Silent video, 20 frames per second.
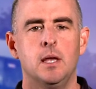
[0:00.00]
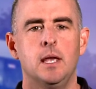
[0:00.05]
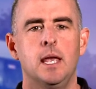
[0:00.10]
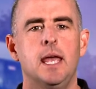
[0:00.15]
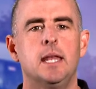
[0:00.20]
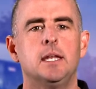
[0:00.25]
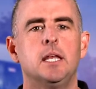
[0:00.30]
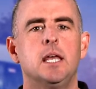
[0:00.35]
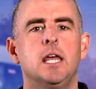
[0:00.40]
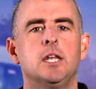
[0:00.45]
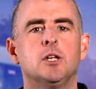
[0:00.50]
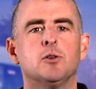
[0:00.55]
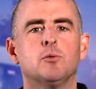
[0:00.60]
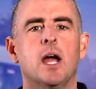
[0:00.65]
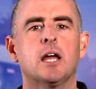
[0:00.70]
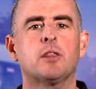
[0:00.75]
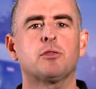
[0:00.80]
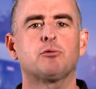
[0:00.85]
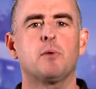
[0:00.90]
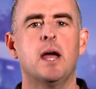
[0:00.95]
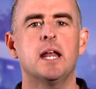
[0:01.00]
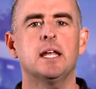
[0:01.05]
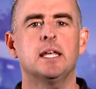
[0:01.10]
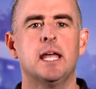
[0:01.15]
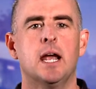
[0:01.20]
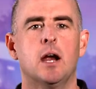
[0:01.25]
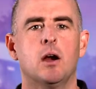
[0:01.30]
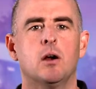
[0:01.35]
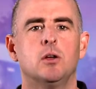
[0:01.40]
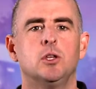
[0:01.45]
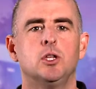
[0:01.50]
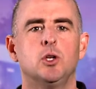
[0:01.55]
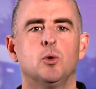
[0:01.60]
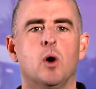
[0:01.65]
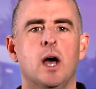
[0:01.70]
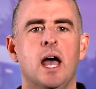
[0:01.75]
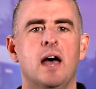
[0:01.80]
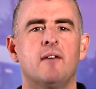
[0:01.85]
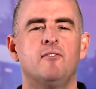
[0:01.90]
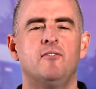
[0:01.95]
In indirect threat care, you will
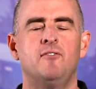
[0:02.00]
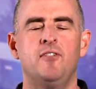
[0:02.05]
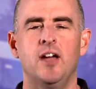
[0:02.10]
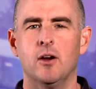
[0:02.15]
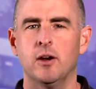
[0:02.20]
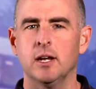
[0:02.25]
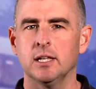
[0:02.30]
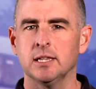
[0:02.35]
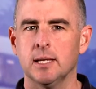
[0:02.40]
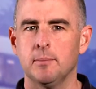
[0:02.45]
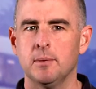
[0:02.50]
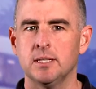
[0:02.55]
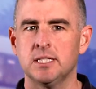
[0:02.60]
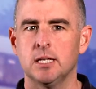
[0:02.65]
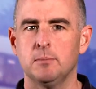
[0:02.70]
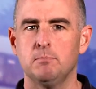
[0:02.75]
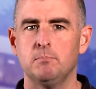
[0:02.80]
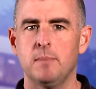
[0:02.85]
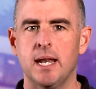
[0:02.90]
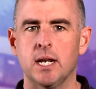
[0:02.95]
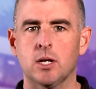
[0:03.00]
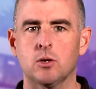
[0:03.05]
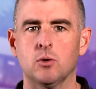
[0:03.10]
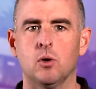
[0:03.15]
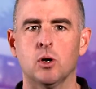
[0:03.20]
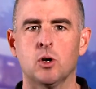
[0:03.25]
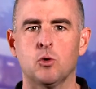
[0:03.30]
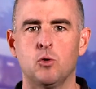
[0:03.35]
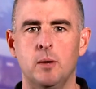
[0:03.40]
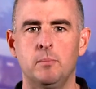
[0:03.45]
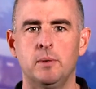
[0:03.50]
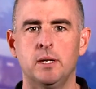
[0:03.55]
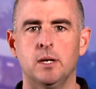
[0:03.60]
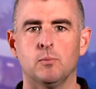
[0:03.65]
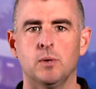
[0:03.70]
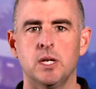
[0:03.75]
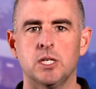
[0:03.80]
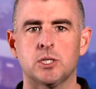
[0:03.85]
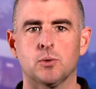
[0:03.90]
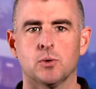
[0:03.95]
have very limited medical equipment and
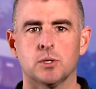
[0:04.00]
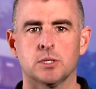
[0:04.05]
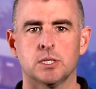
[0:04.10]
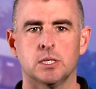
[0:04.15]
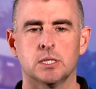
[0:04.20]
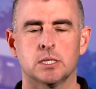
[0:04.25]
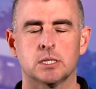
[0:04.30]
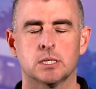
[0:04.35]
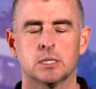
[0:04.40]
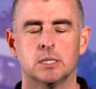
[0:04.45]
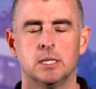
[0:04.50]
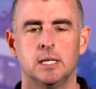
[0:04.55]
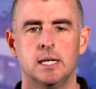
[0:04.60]
resources.